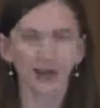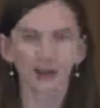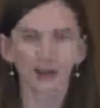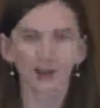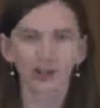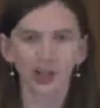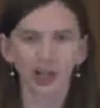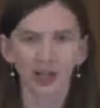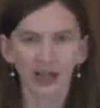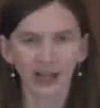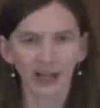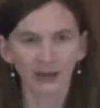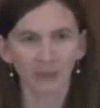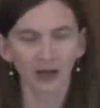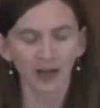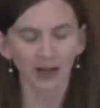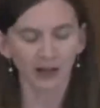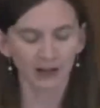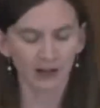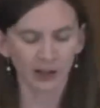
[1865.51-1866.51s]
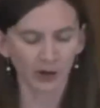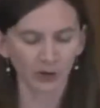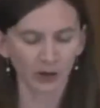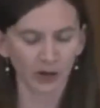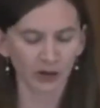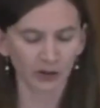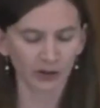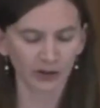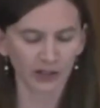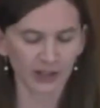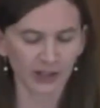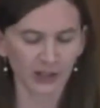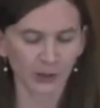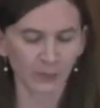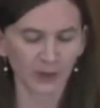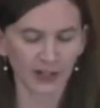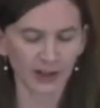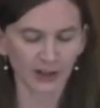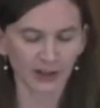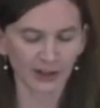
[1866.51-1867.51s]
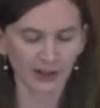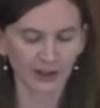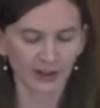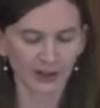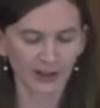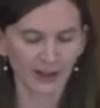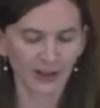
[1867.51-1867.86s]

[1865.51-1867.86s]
shame, and a struggle to speak.